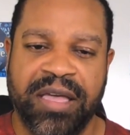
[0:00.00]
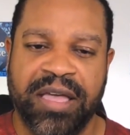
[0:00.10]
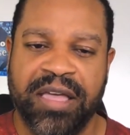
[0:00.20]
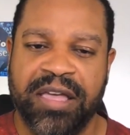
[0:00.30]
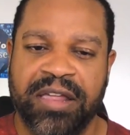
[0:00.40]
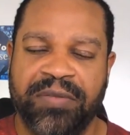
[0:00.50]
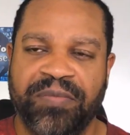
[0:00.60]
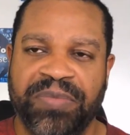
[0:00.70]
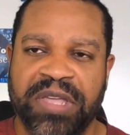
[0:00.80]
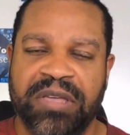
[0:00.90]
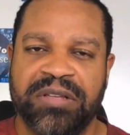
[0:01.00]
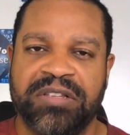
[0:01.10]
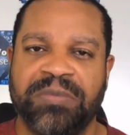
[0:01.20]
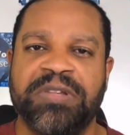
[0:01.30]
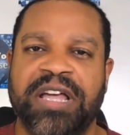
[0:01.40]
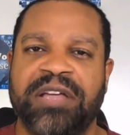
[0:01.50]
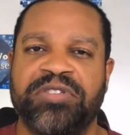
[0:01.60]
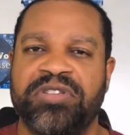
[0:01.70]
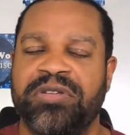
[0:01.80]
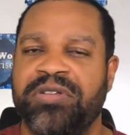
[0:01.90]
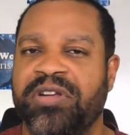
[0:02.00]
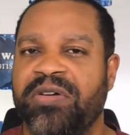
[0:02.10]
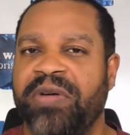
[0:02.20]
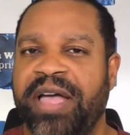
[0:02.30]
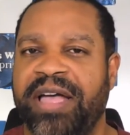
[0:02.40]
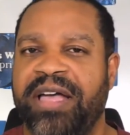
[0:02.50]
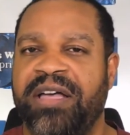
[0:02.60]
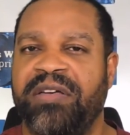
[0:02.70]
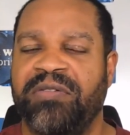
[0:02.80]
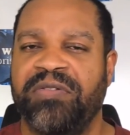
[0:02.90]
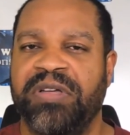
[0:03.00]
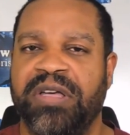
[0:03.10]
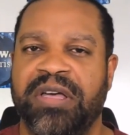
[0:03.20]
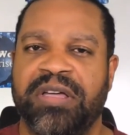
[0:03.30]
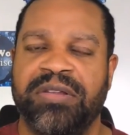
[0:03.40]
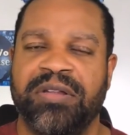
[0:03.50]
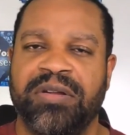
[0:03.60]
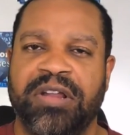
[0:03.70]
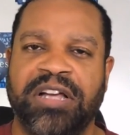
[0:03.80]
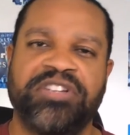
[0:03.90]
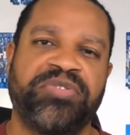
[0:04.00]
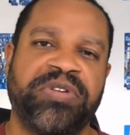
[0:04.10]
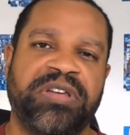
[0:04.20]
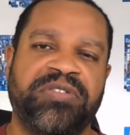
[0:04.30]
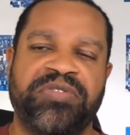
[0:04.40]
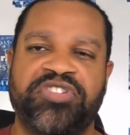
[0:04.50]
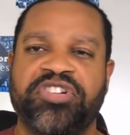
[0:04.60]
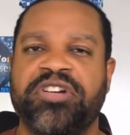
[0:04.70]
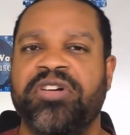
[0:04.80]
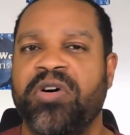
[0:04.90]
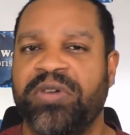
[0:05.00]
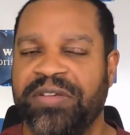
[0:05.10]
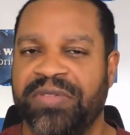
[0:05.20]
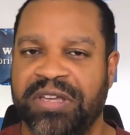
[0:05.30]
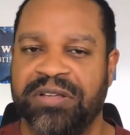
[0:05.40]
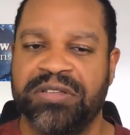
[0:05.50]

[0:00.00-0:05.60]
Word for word: And sometimes you, you don't have the luxury of sugarcoating things.